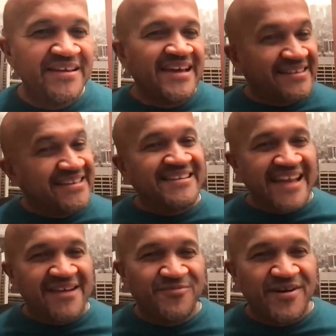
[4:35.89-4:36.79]
and then
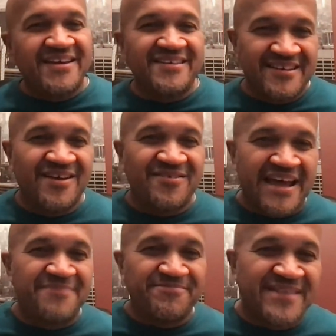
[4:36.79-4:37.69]
that way,
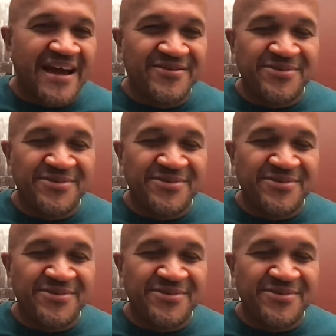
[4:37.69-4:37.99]
that was.